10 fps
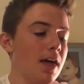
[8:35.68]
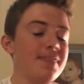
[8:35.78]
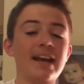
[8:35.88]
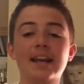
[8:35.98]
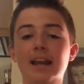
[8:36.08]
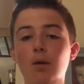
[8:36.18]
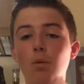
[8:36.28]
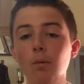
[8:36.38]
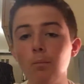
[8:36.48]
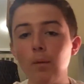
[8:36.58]
And then
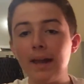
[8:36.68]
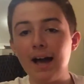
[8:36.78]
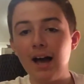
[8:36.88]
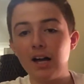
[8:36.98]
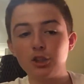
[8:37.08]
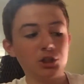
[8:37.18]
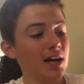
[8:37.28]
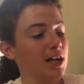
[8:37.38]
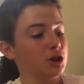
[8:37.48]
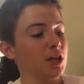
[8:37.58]
when we get our
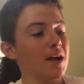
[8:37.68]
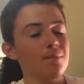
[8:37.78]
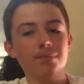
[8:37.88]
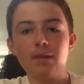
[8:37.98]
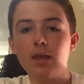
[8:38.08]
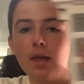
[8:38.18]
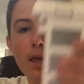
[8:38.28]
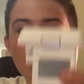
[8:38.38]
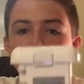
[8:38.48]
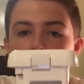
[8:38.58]
charger,
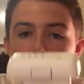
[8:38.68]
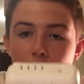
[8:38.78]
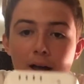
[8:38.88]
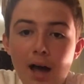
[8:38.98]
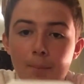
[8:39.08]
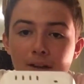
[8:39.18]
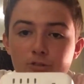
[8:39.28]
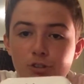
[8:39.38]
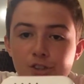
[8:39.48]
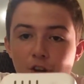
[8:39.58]
our
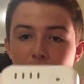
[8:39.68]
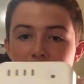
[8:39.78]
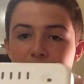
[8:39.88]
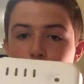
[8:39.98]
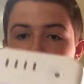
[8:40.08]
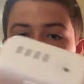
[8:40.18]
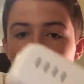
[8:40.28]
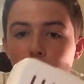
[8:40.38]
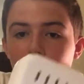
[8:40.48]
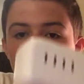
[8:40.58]
battery, sorry, if we
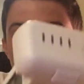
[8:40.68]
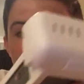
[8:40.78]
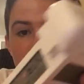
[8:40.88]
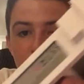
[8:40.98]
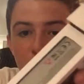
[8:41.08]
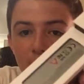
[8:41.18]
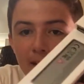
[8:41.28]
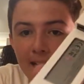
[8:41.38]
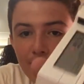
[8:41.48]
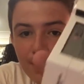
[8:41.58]
look just
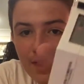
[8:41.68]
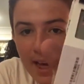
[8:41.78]
underneath